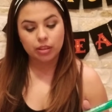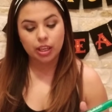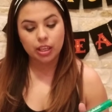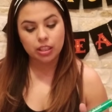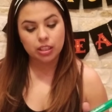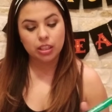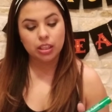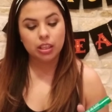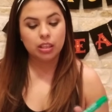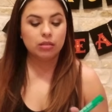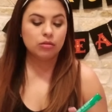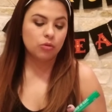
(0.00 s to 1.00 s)

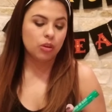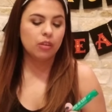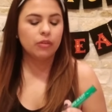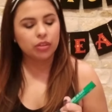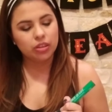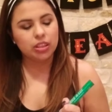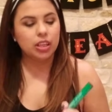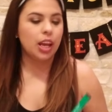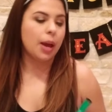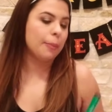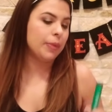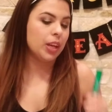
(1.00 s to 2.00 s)
18, 12, 13,
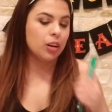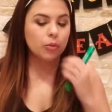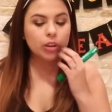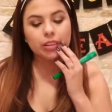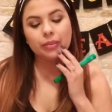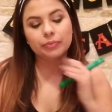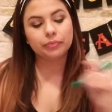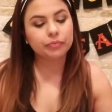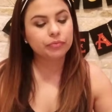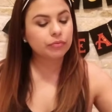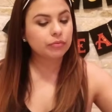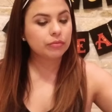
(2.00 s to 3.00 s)
yeah, that'll work.
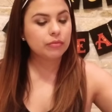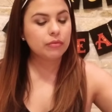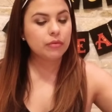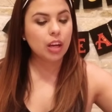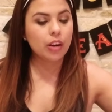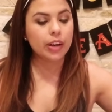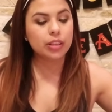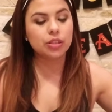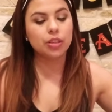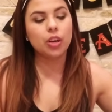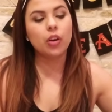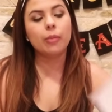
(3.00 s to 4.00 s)
All right,
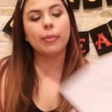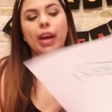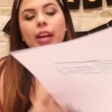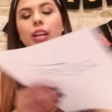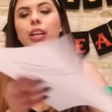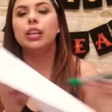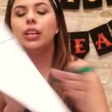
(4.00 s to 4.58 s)
so going back